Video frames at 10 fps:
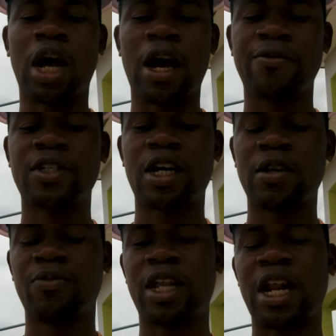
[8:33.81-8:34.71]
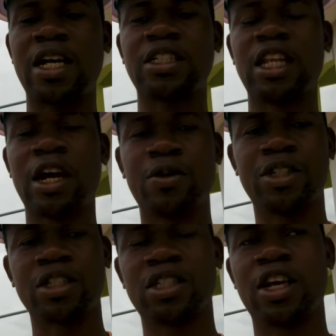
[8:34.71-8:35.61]
after the last layer,
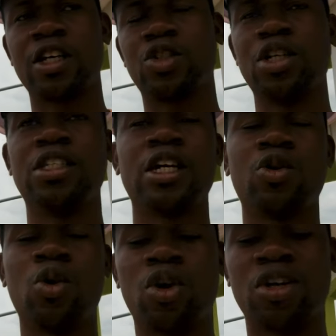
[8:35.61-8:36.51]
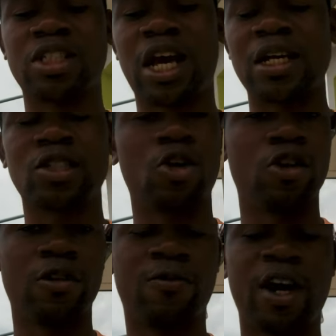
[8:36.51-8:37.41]
which is the treated coconut husk
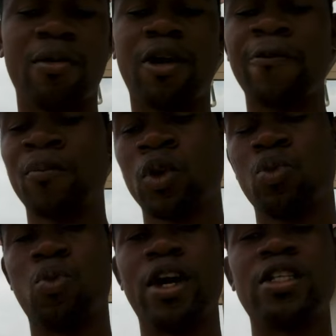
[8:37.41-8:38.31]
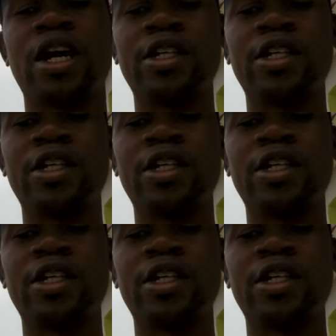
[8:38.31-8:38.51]
or the fiber, went